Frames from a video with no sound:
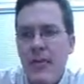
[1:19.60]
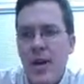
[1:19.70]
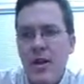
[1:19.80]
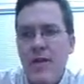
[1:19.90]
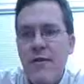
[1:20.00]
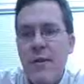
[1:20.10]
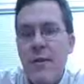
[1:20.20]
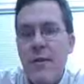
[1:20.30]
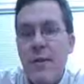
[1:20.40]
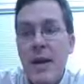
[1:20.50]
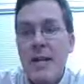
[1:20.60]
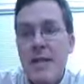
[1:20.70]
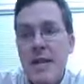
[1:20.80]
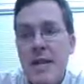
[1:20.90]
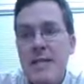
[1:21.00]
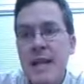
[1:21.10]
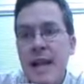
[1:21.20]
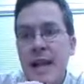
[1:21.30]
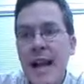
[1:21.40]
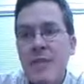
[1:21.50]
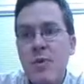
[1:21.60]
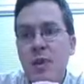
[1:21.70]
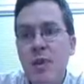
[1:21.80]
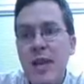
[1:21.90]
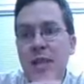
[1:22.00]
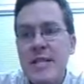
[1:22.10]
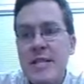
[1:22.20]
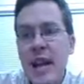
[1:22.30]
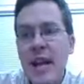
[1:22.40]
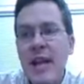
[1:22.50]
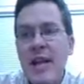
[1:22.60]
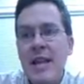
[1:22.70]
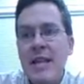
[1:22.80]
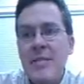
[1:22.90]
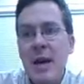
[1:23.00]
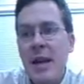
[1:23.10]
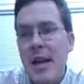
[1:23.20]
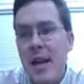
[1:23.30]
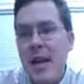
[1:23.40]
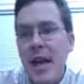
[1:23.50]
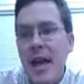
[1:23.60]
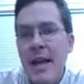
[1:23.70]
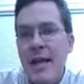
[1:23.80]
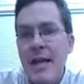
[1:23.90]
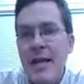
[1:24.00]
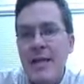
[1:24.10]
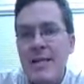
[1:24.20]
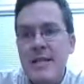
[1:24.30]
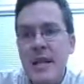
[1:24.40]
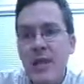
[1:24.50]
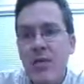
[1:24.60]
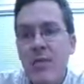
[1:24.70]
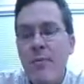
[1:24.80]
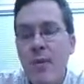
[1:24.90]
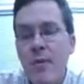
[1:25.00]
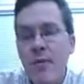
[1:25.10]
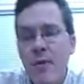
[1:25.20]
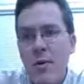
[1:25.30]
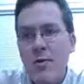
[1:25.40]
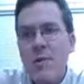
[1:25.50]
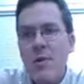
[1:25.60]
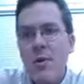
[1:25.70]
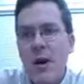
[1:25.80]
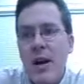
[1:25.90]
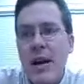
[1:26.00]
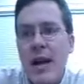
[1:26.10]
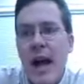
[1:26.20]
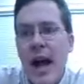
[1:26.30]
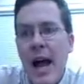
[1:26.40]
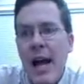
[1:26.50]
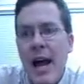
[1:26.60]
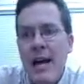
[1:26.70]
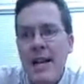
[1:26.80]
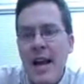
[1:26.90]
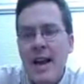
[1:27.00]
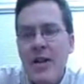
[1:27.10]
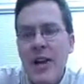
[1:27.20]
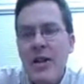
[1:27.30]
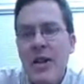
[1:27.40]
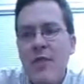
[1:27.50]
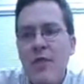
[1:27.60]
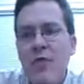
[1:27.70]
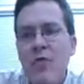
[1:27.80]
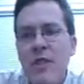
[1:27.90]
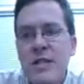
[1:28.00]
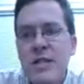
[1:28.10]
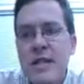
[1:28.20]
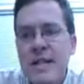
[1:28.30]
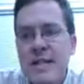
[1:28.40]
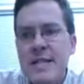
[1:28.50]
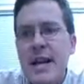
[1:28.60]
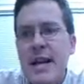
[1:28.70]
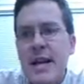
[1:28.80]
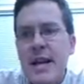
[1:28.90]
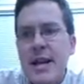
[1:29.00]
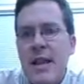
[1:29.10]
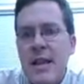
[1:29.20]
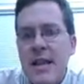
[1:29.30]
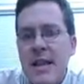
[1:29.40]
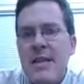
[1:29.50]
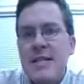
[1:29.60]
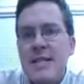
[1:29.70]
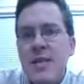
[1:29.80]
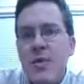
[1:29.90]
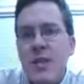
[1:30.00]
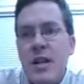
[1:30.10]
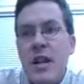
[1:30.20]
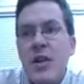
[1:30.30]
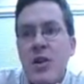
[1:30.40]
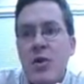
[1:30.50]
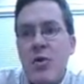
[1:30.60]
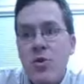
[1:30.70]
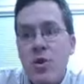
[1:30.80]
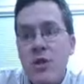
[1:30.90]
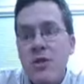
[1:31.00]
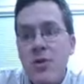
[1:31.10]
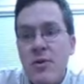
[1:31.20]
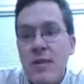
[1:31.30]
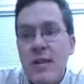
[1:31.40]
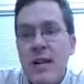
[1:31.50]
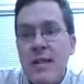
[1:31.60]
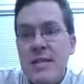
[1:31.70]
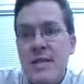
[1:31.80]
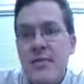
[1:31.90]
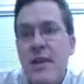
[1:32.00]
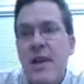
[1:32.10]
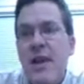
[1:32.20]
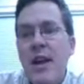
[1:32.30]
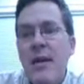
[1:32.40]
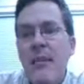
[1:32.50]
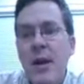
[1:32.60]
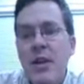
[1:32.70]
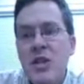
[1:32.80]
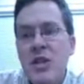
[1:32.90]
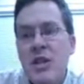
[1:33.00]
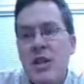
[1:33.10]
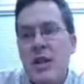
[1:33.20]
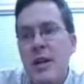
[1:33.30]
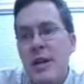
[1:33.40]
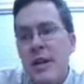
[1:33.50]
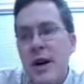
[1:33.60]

relative to where the piston is, and that's when you get this knocking and this pinging and this generally poor performance. So a higher octane fuel resists the tendency to ignite too early. So it's somewhat of a combustion